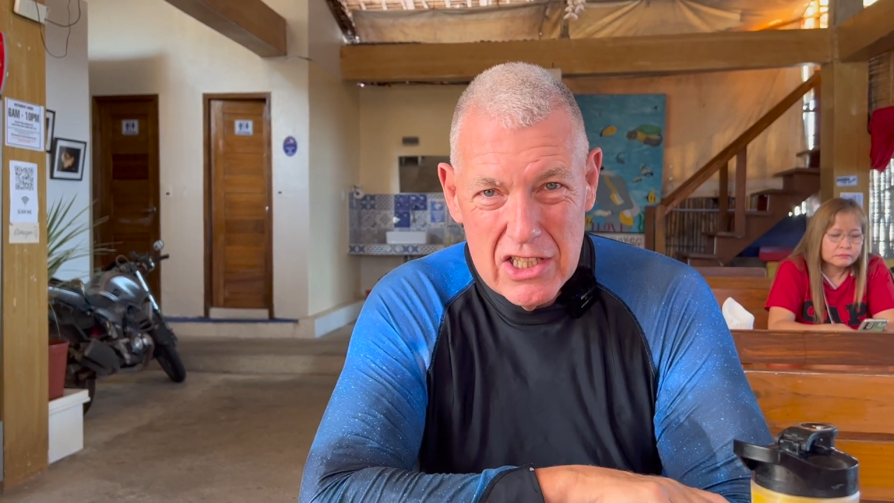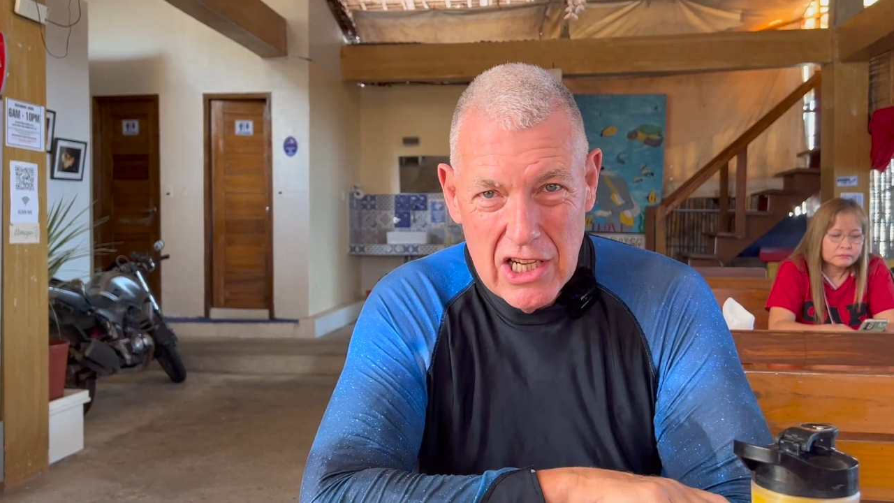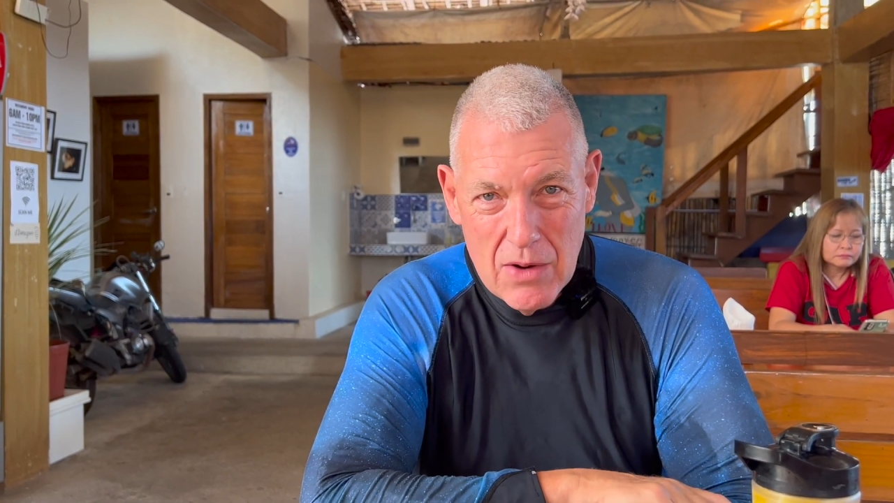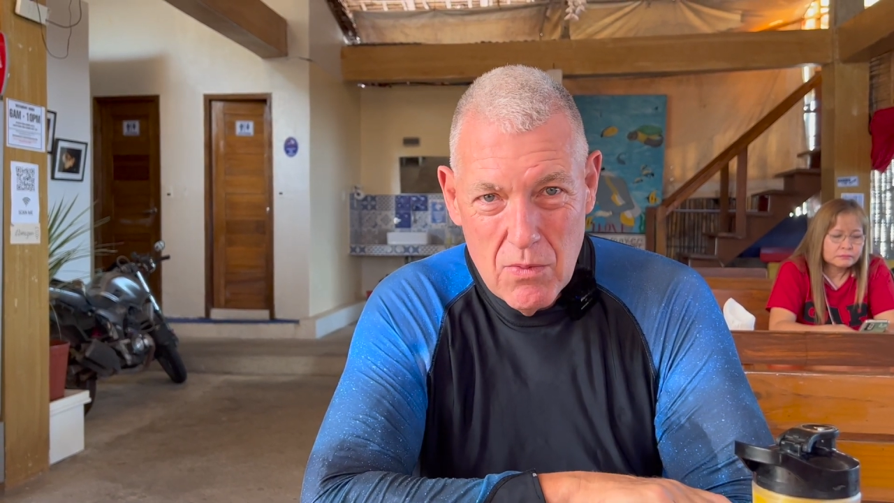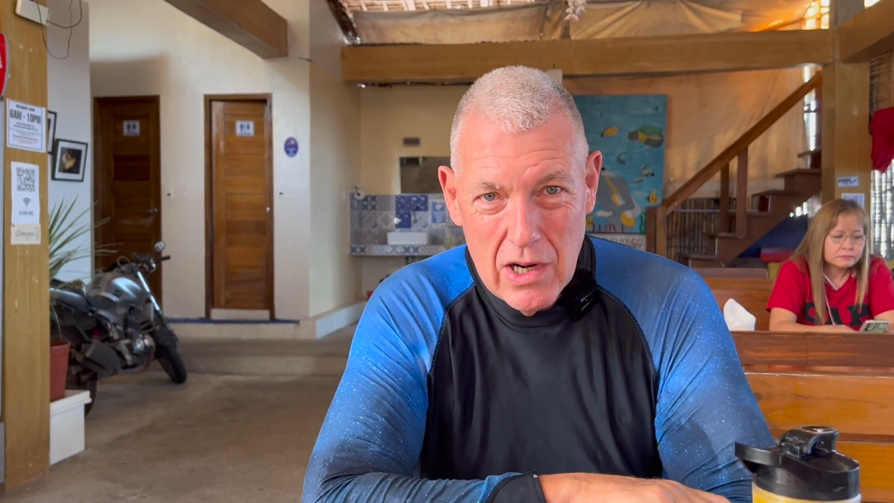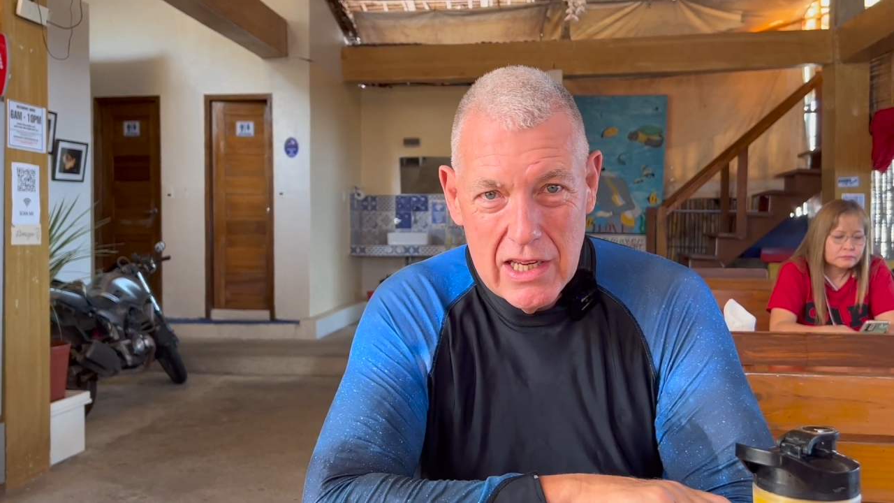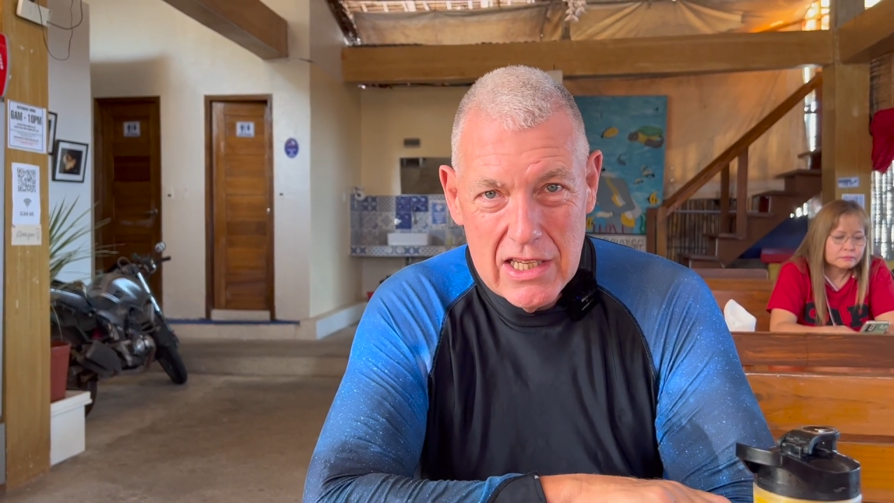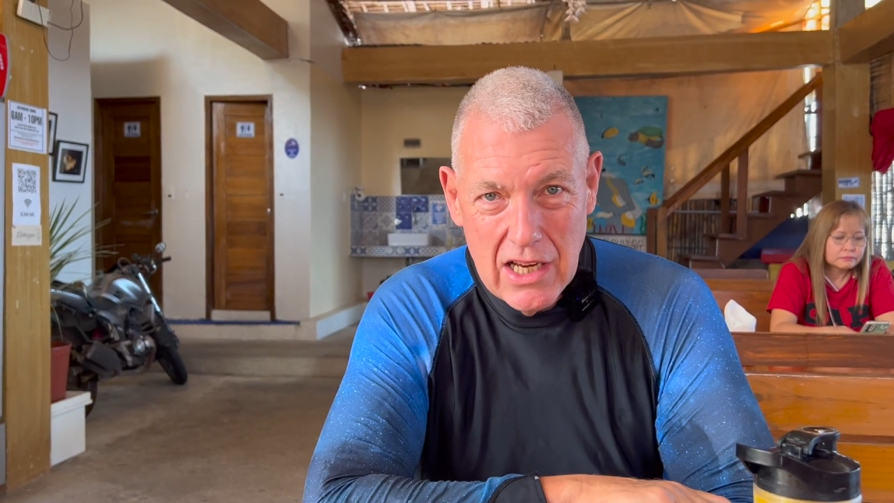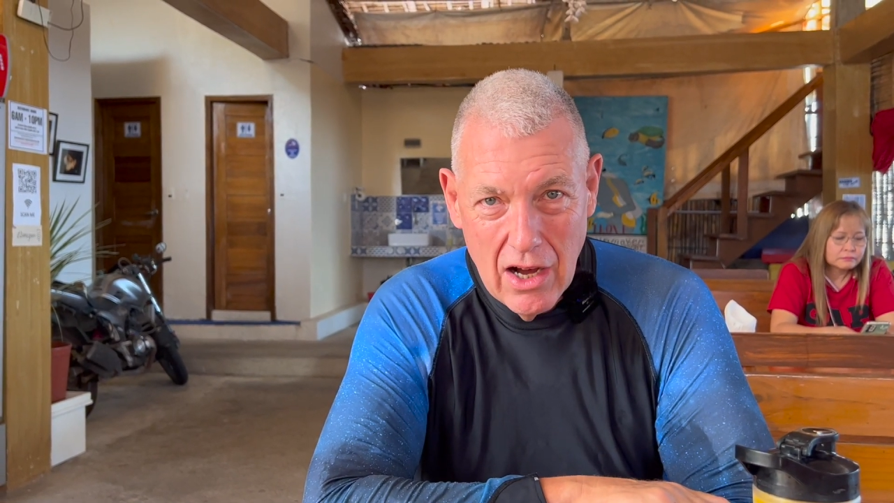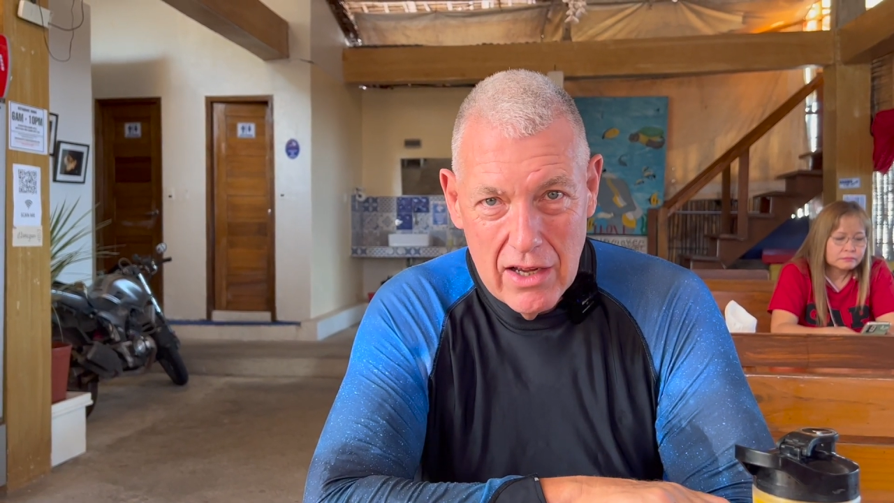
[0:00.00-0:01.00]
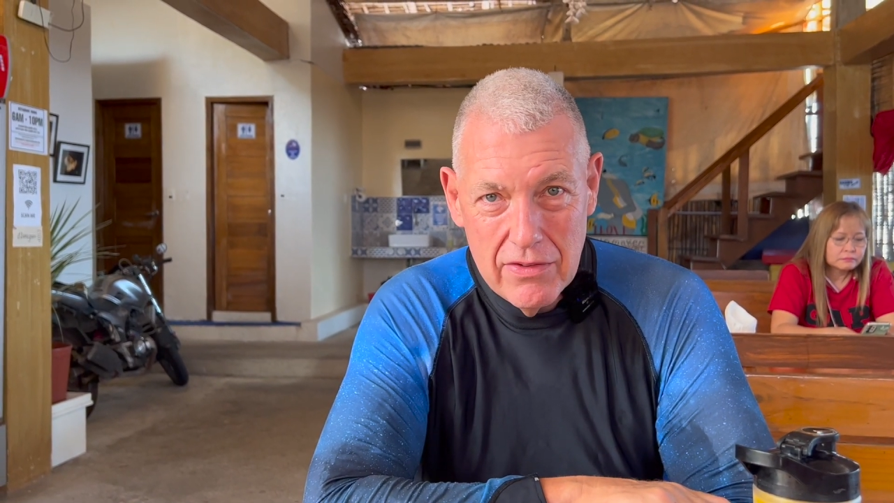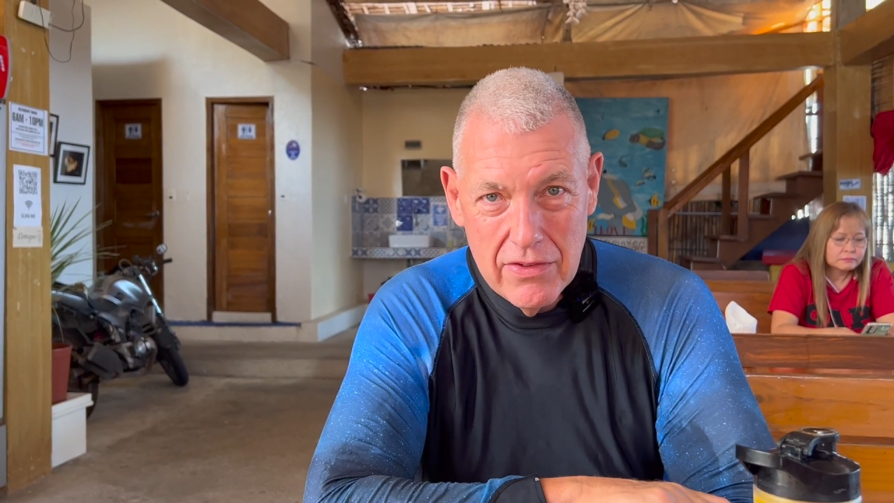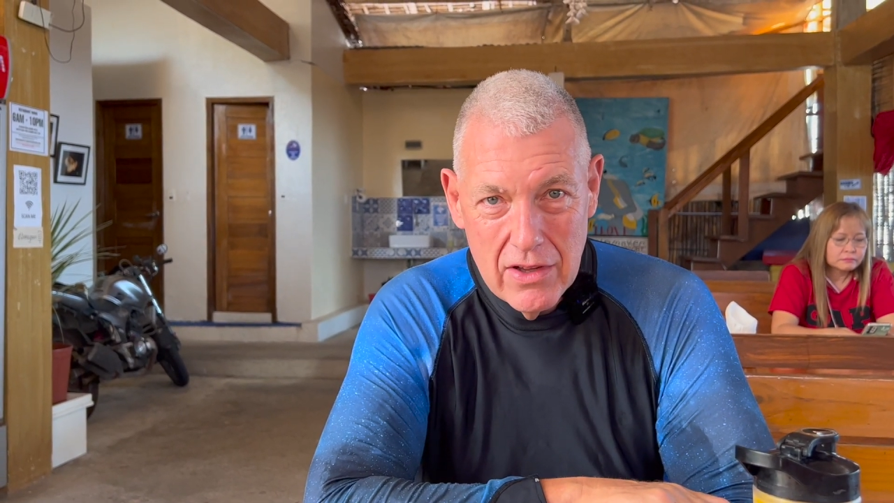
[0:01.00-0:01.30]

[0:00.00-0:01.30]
generally dive.